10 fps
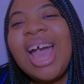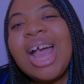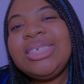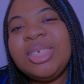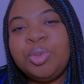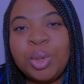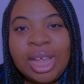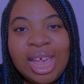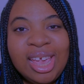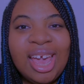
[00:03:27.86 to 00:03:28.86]
guys, it's
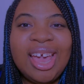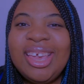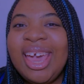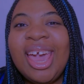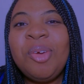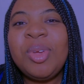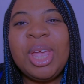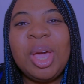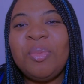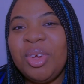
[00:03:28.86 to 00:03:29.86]
Renee, aka
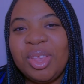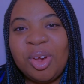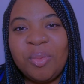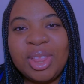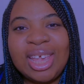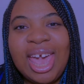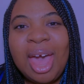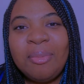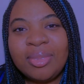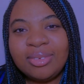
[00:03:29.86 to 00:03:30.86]
Renee Amour, the girl with the gap.